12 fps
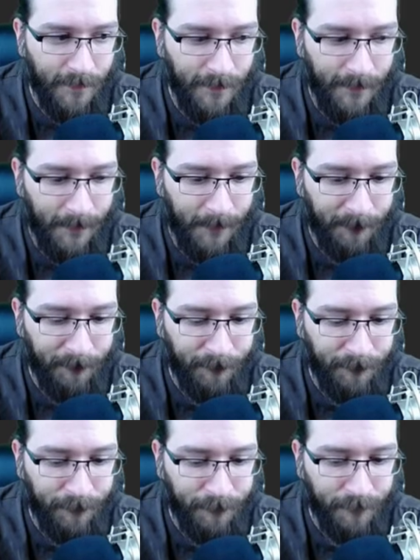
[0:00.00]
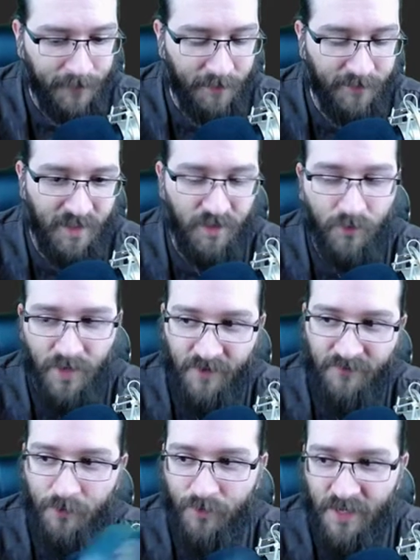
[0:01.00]
But yeah, it
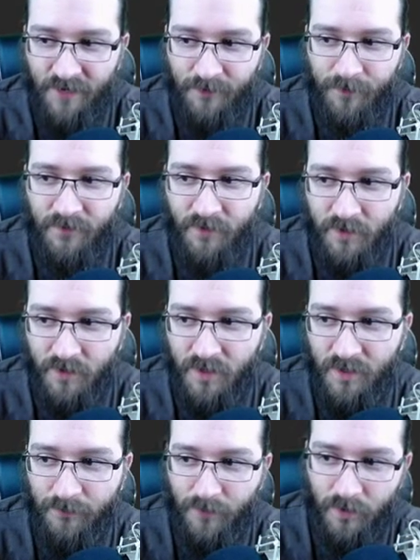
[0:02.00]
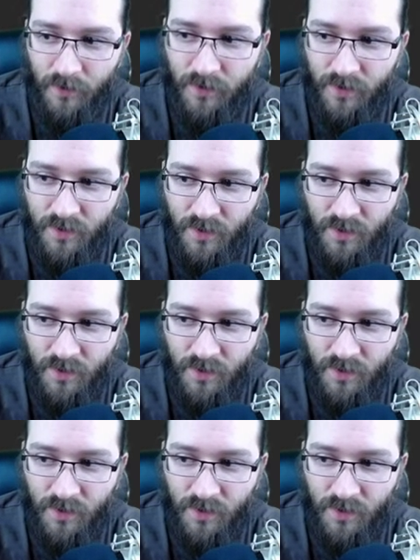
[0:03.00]
would have to be vertically mirrored.